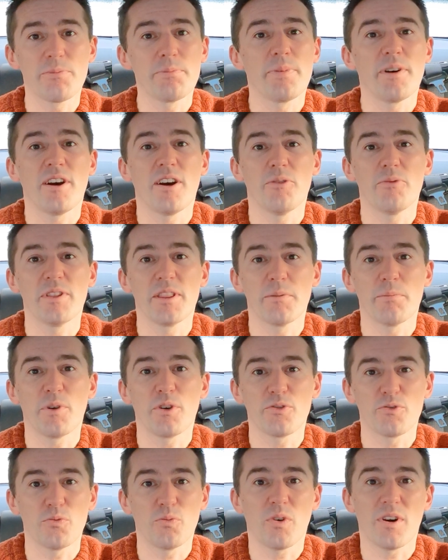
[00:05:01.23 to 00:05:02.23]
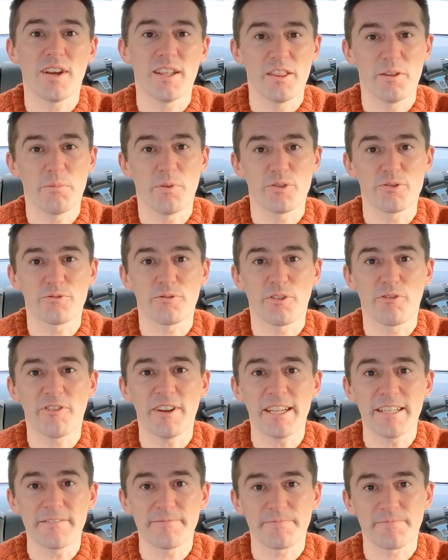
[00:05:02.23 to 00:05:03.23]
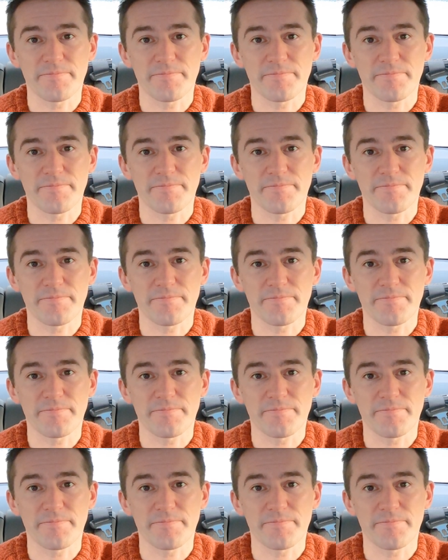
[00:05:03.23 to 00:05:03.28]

on par with the Model Y and the Model 3.